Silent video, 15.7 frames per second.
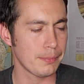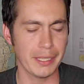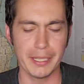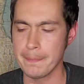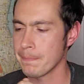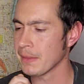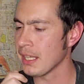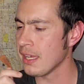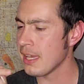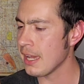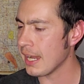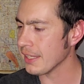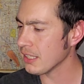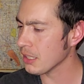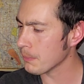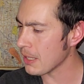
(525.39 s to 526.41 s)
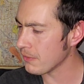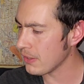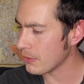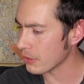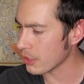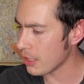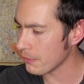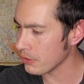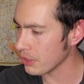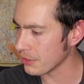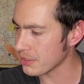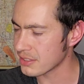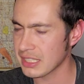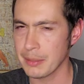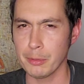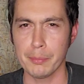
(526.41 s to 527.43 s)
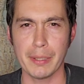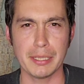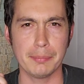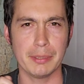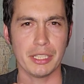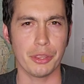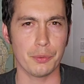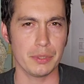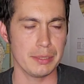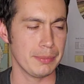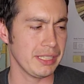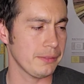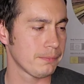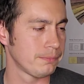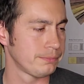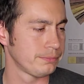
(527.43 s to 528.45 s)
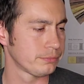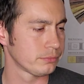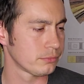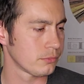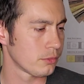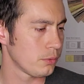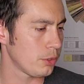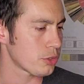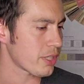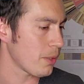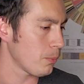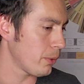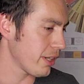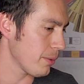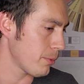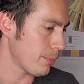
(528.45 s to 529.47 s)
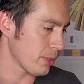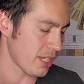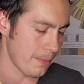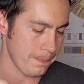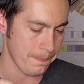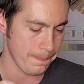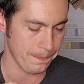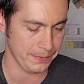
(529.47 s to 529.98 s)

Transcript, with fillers: but I think my favorite coffee on this table might be 3B. I'll try 1A one more time.